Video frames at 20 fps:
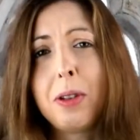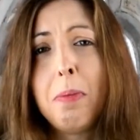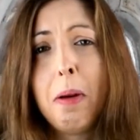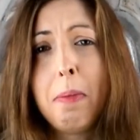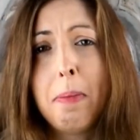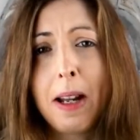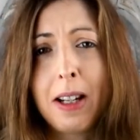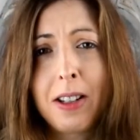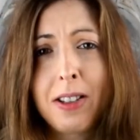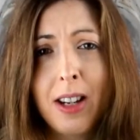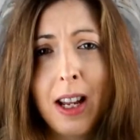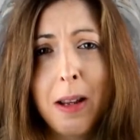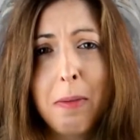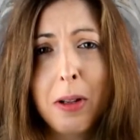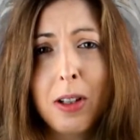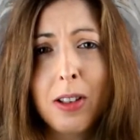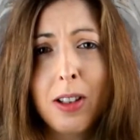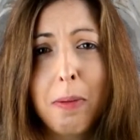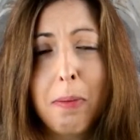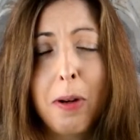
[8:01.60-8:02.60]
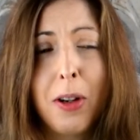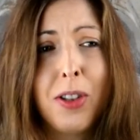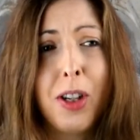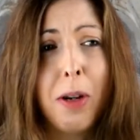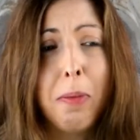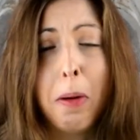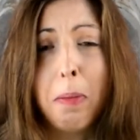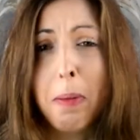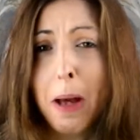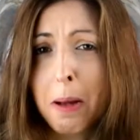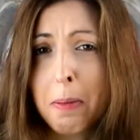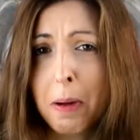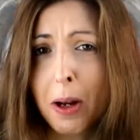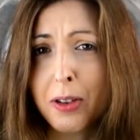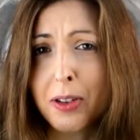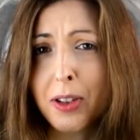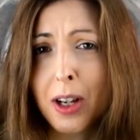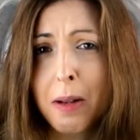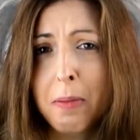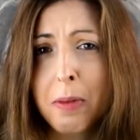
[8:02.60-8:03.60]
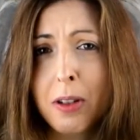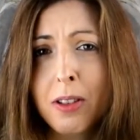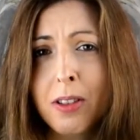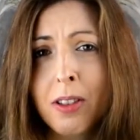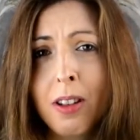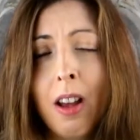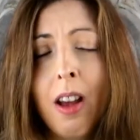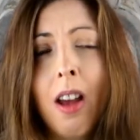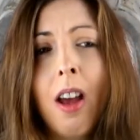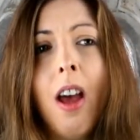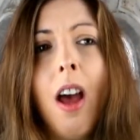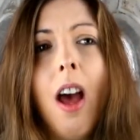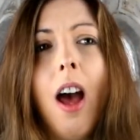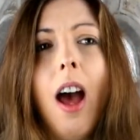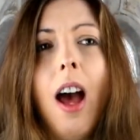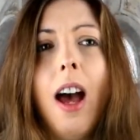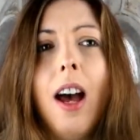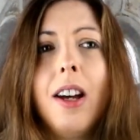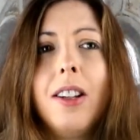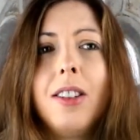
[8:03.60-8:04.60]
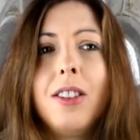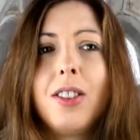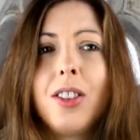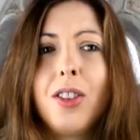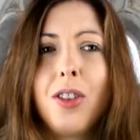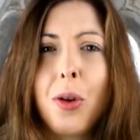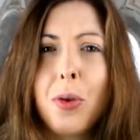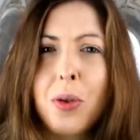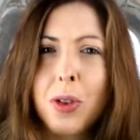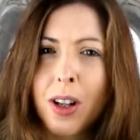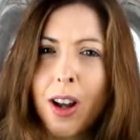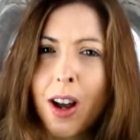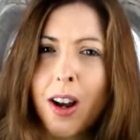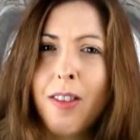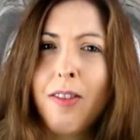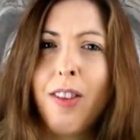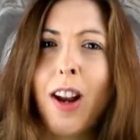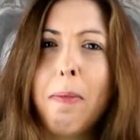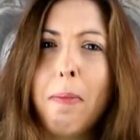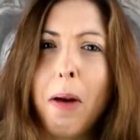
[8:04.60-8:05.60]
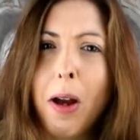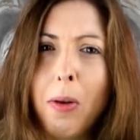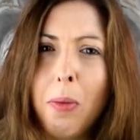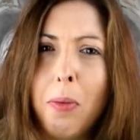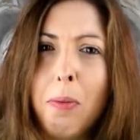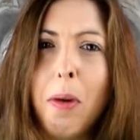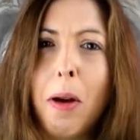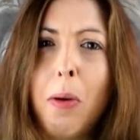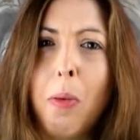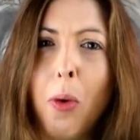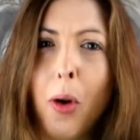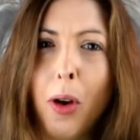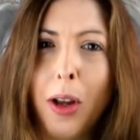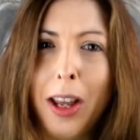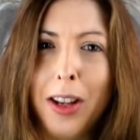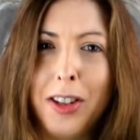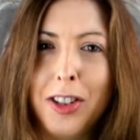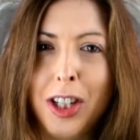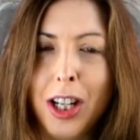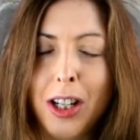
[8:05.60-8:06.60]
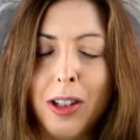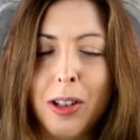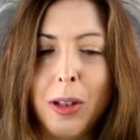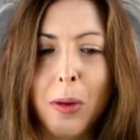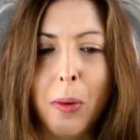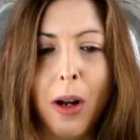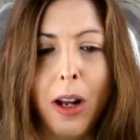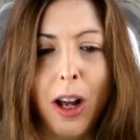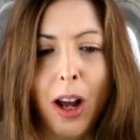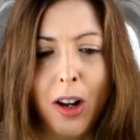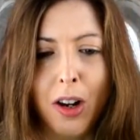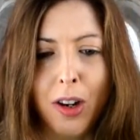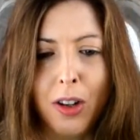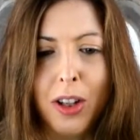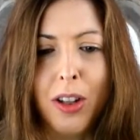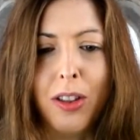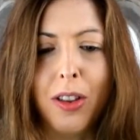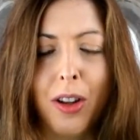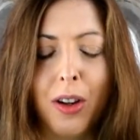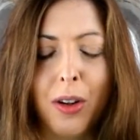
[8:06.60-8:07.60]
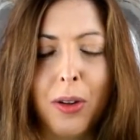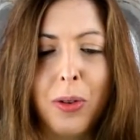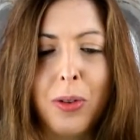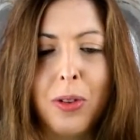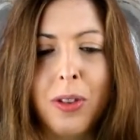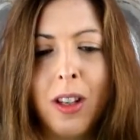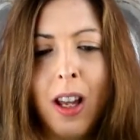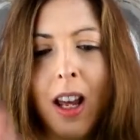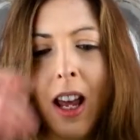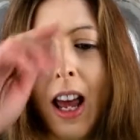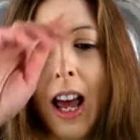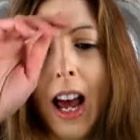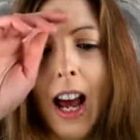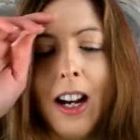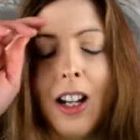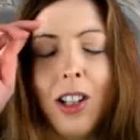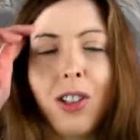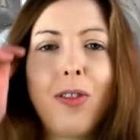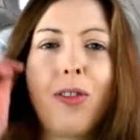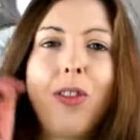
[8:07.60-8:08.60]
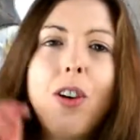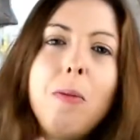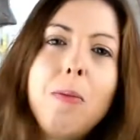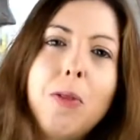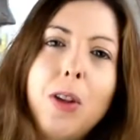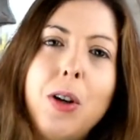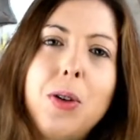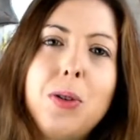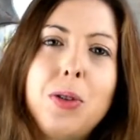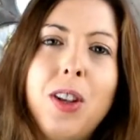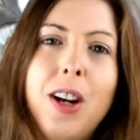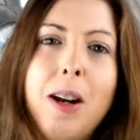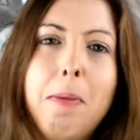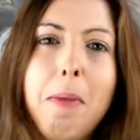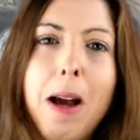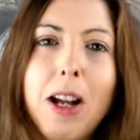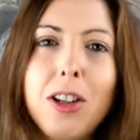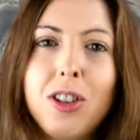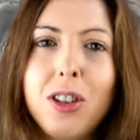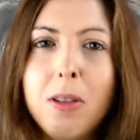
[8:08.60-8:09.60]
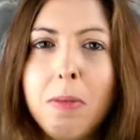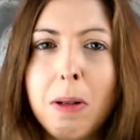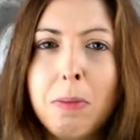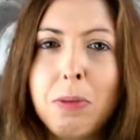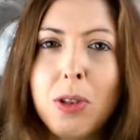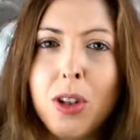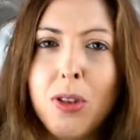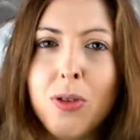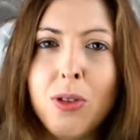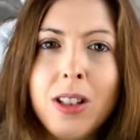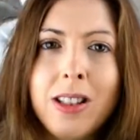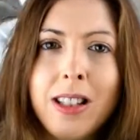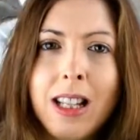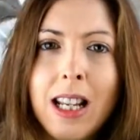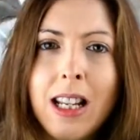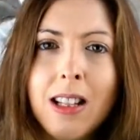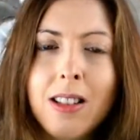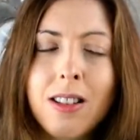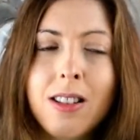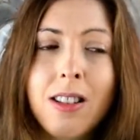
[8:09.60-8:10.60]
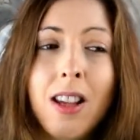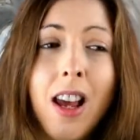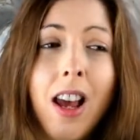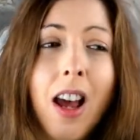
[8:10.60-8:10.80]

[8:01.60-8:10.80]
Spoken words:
my bank statement, I print out my PayPal statement, and those are kind of like my working sheets. So I look at those, and it's from those that I match them up to the receipts.